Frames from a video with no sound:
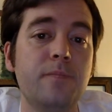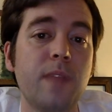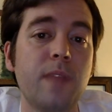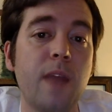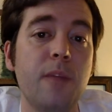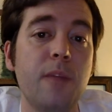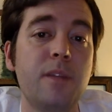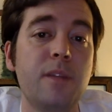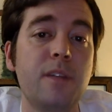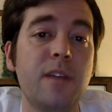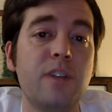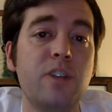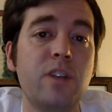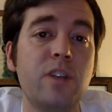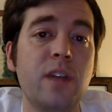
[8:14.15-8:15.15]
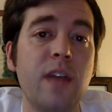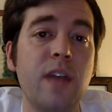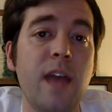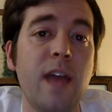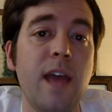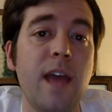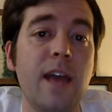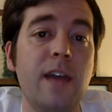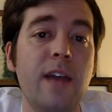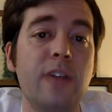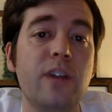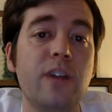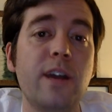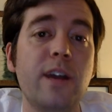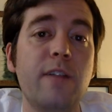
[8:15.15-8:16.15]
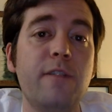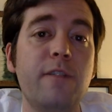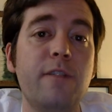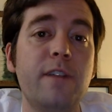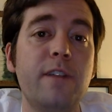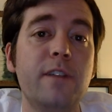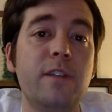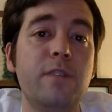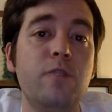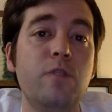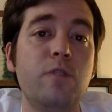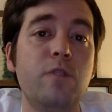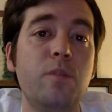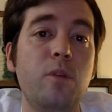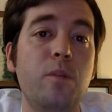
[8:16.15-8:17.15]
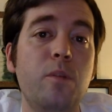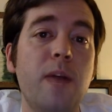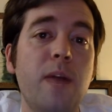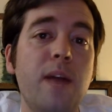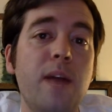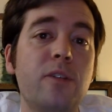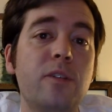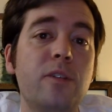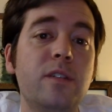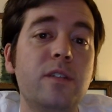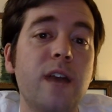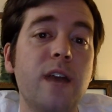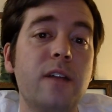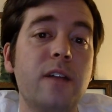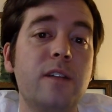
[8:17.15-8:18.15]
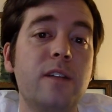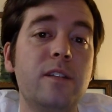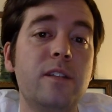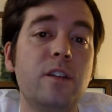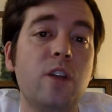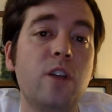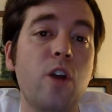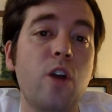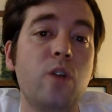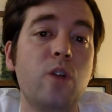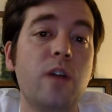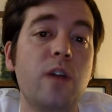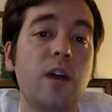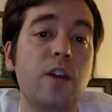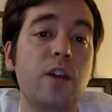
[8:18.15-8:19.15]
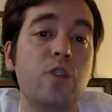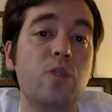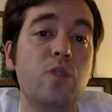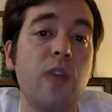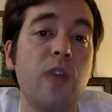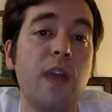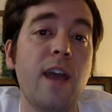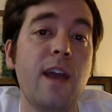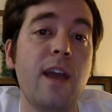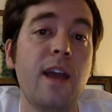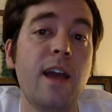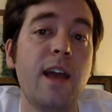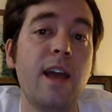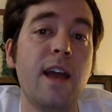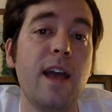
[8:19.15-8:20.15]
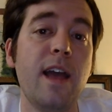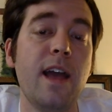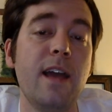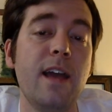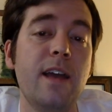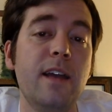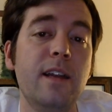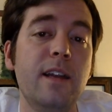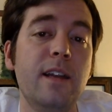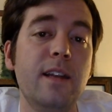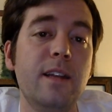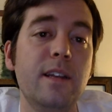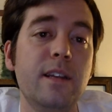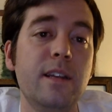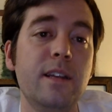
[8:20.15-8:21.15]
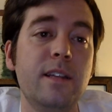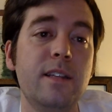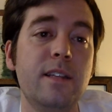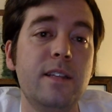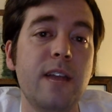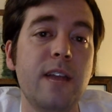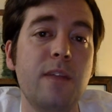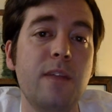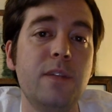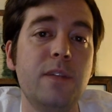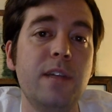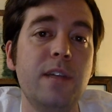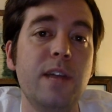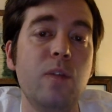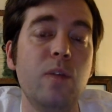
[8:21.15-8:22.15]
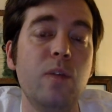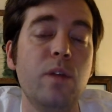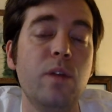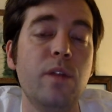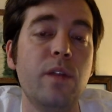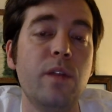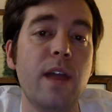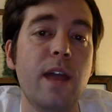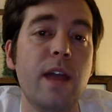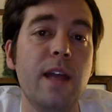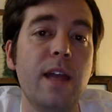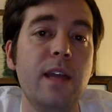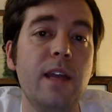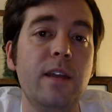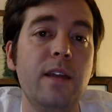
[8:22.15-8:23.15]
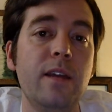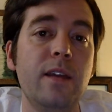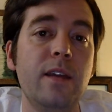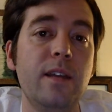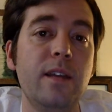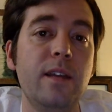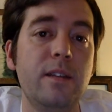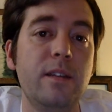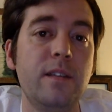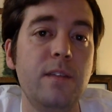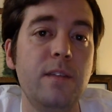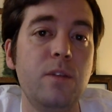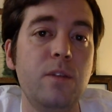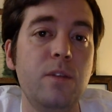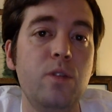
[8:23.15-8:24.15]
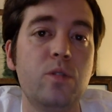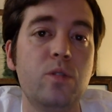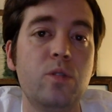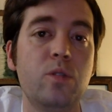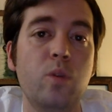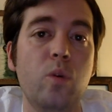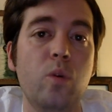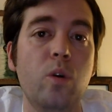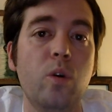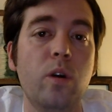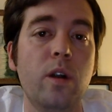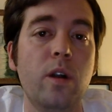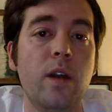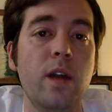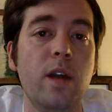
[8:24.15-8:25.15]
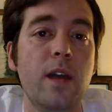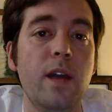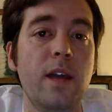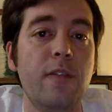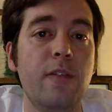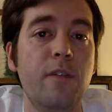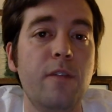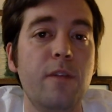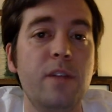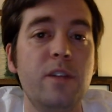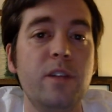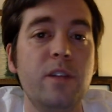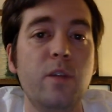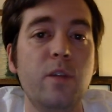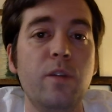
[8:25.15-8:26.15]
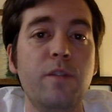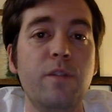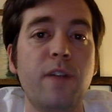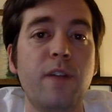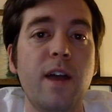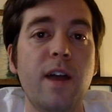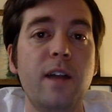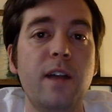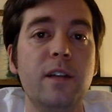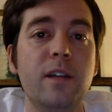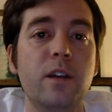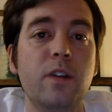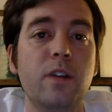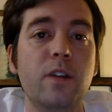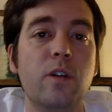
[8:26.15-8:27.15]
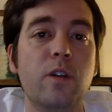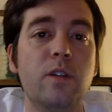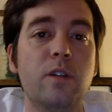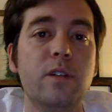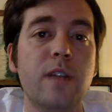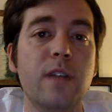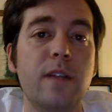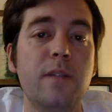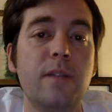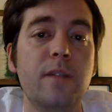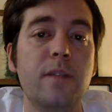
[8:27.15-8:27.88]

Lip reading: comments section, and check out fantasyfootballbackers.co.uk and stay up to date with any team news or information that we find across the net.